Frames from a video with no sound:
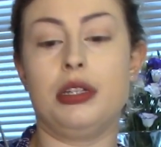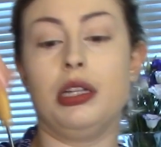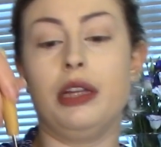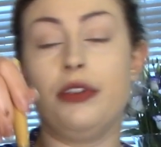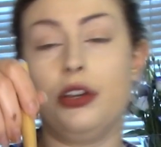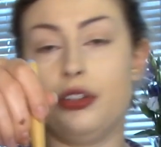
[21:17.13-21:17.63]

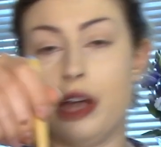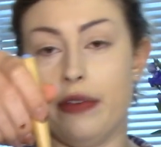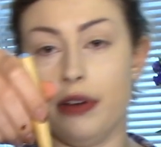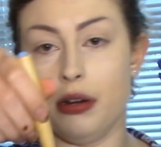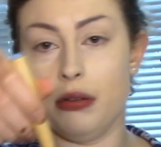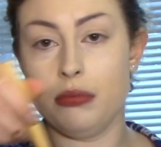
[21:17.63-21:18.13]
delivery
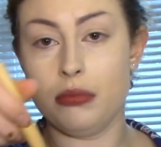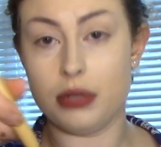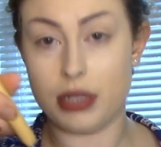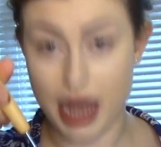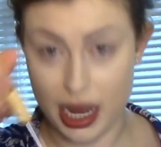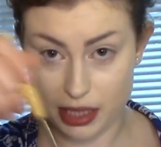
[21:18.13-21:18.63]
driver
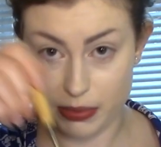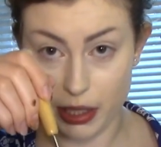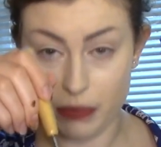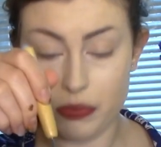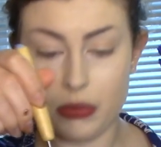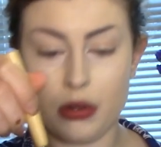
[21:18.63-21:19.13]
texts
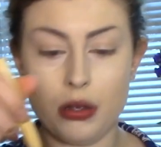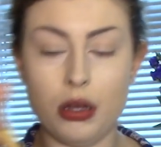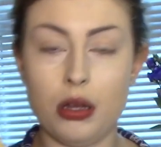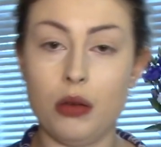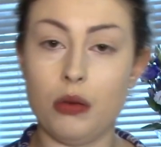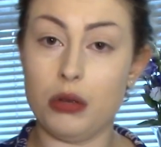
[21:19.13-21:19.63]
me,
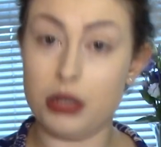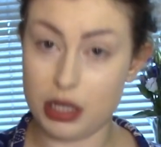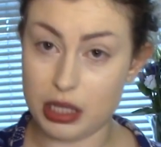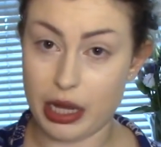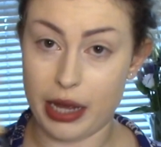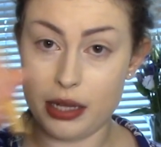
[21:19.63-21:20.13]
which
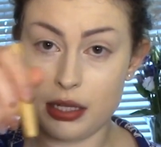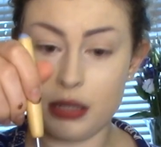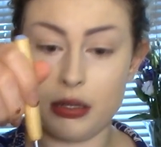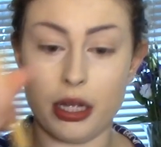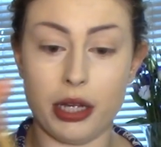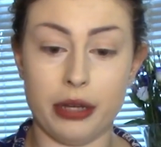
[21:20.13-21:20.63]
is nice,
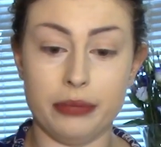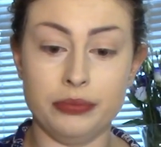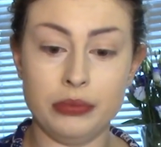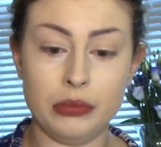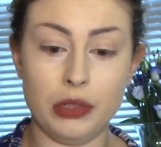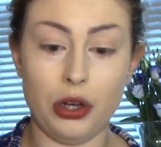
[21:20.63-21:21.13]

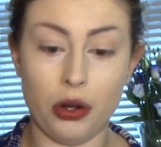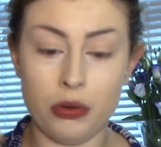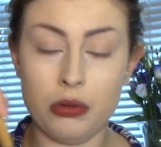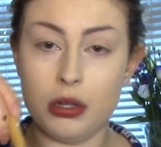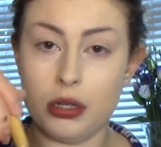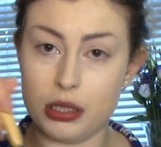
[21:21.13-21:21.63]
you know,
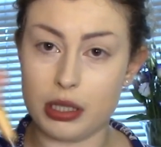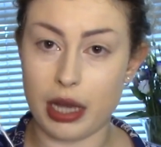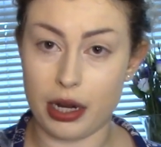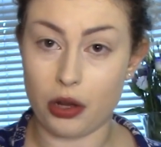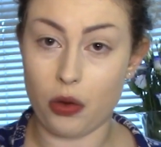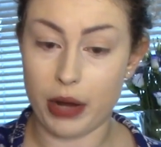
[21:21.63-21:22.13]

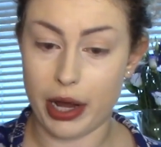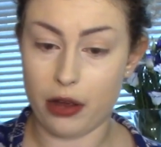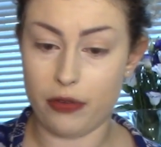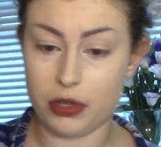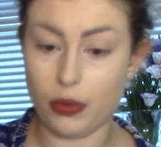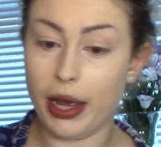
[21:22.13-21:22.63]
kind of going out of
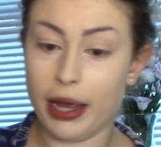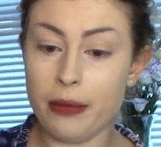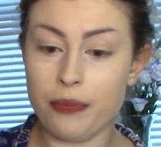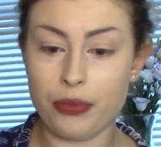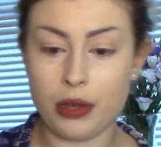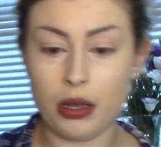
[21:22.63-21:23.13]
his way,
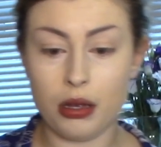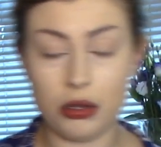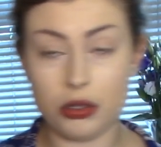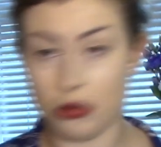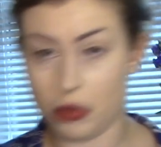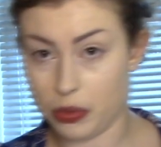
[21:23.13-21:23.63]

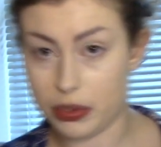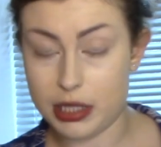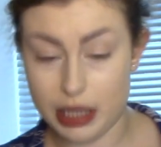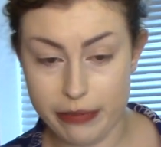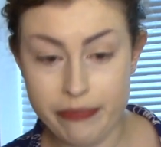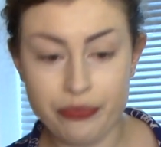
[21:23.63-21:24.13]
so it would
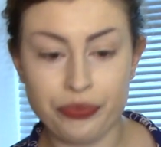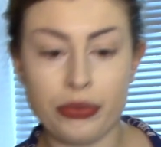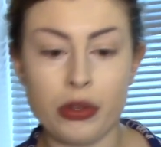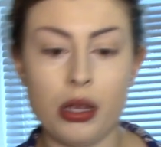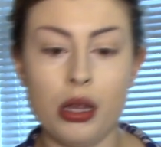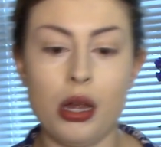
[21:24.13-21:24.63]
seem.
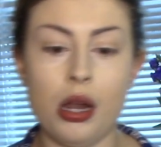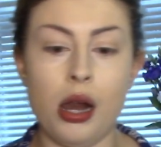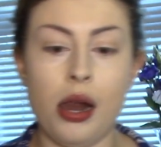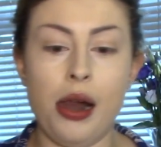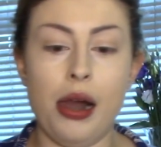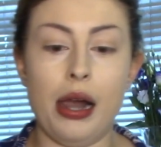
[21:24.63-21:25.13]

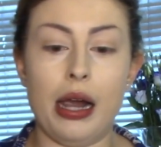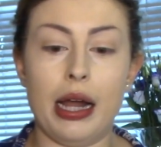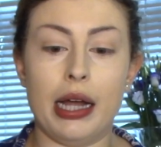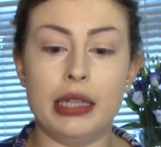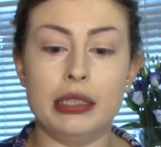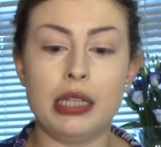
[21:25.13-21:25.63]

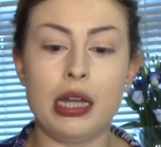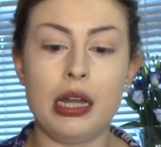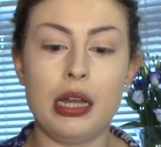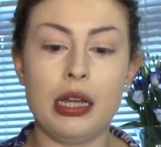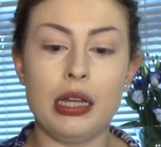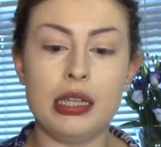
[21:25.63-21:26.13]
And
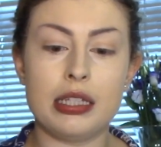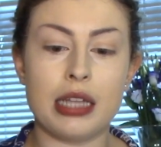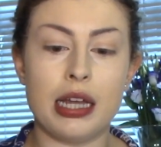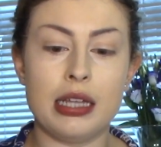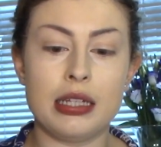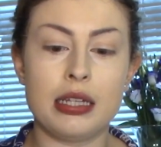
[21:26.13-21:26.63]
he
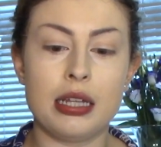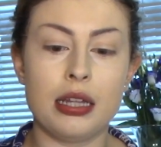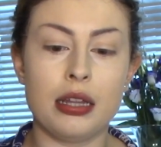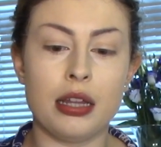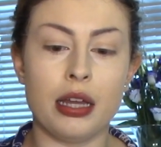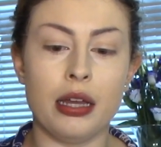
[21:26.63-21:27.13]
says
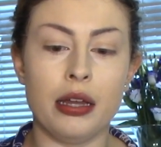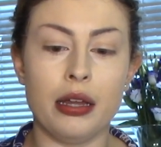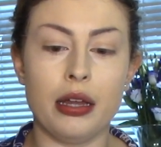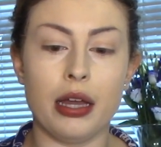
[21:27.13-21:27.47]
that